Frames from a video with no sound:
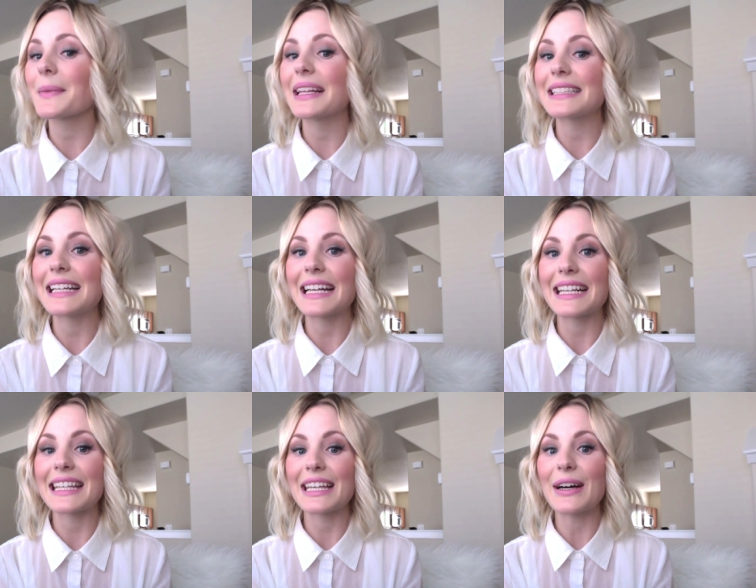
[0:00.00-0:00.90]

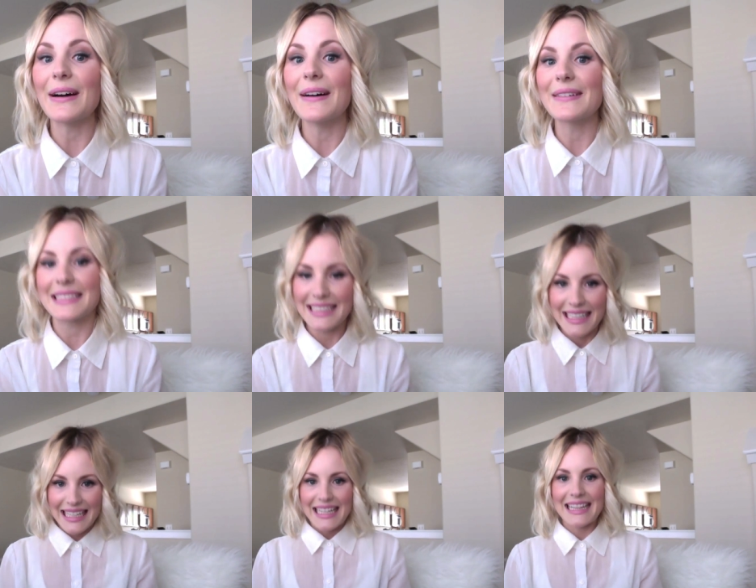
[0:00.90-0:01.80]
Isn't it
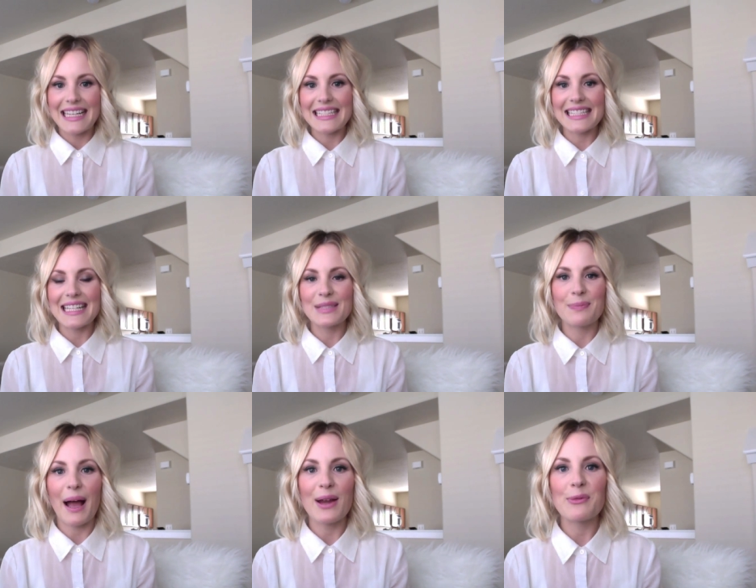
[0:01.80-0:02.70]
cute? This is
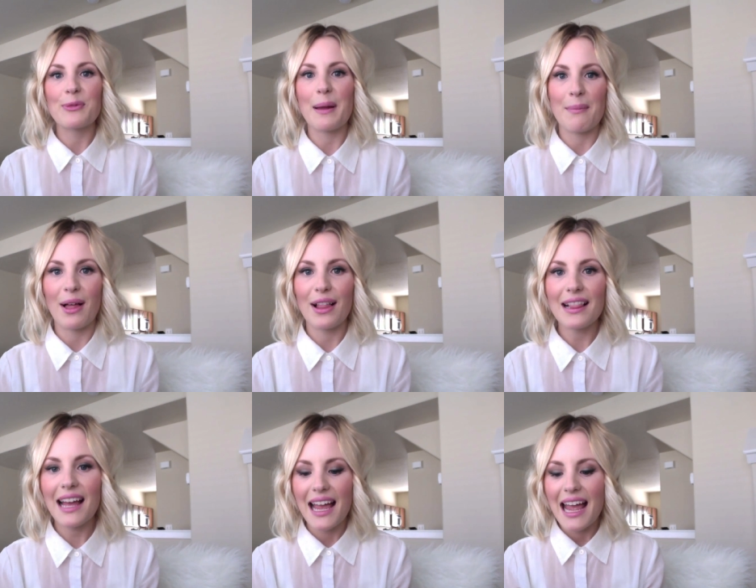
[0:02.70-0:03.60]
by
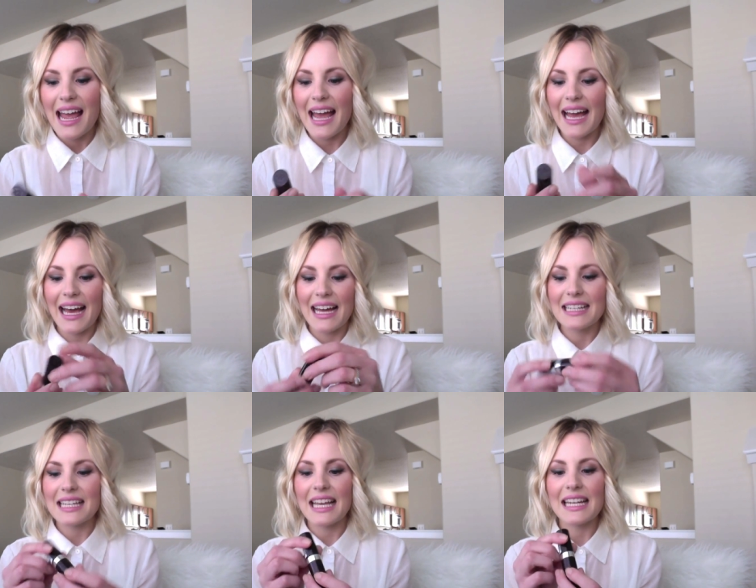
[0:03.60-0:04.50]
Rimmel
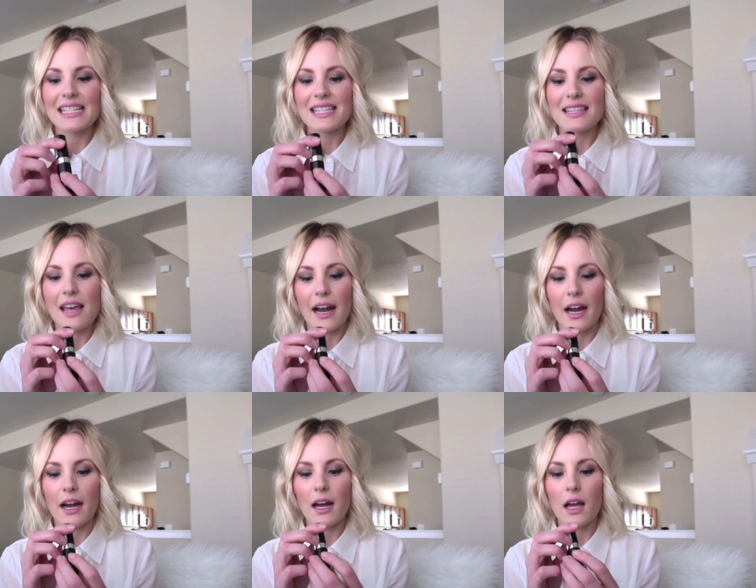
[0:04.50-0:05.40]
and it is
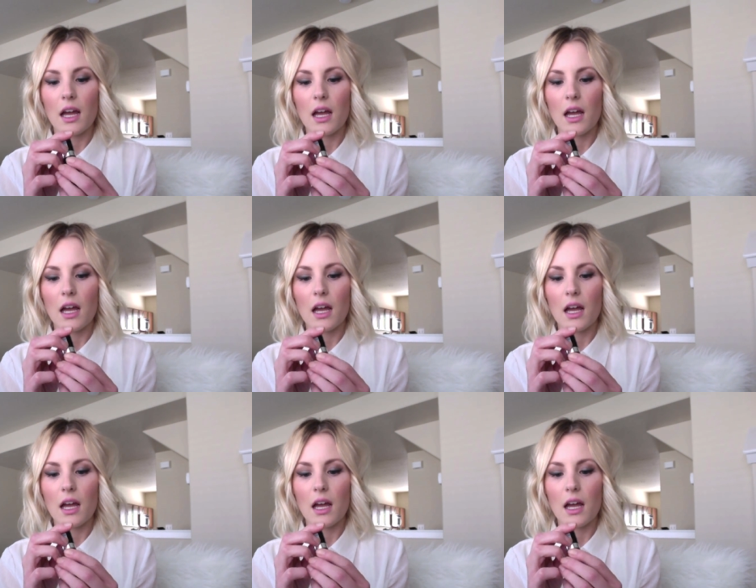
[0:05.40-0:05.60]
their